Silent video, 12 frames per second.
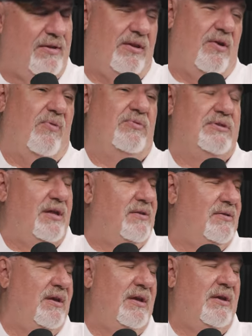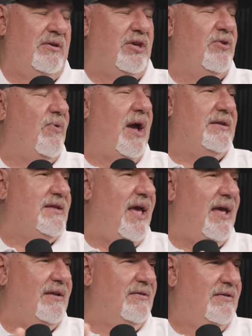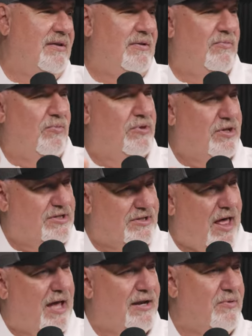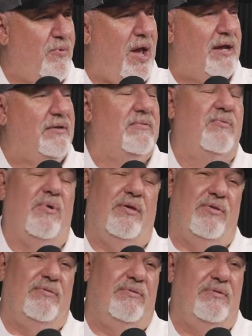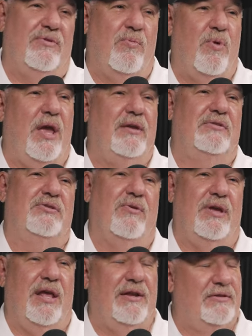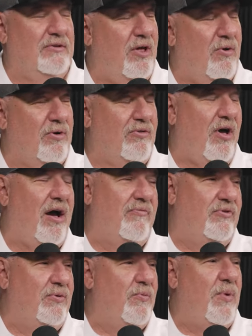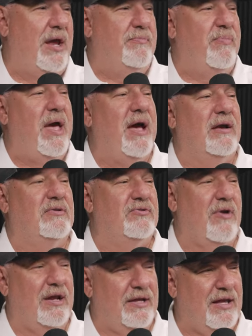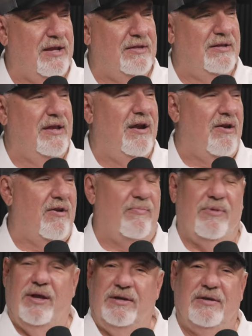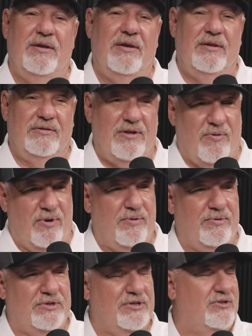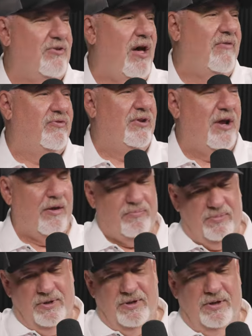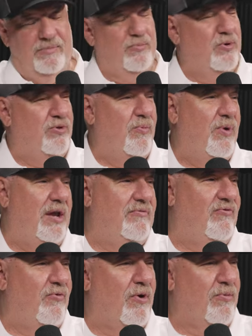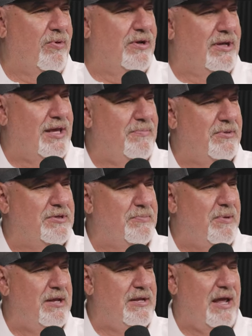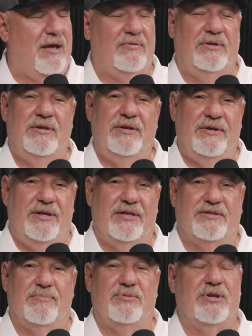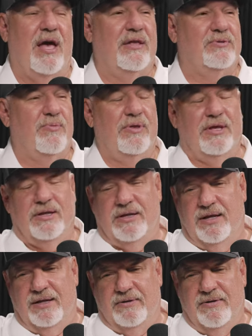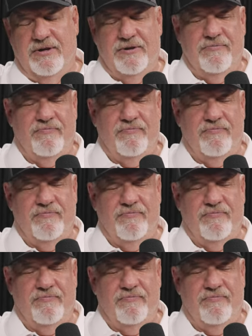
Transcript: you know, it was a QI ten, yeah. with the sliding weight. Well, oh, the see. weight, so he had it in lower loft and the weight back, trying to get in the air. I'm like, no, I would just loft it up, put the weight forward to keep the spin down, hit some shots with it, and